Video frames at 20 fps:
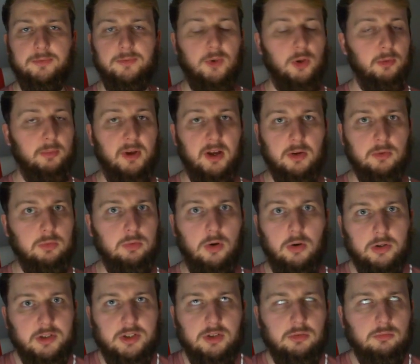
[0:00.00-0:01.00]
fullback,
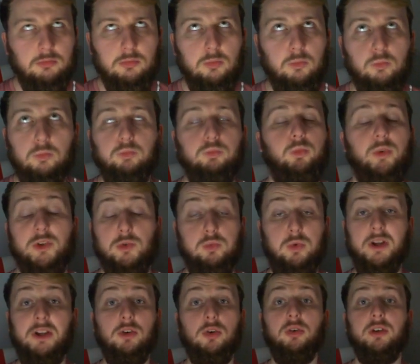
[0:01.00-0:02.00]
which
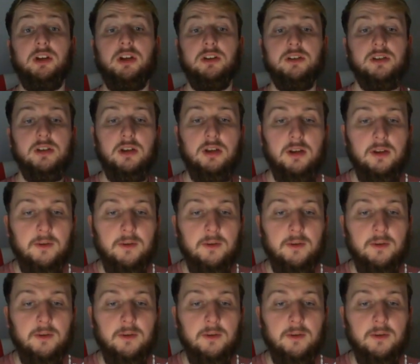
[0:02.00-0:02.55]
we know he is.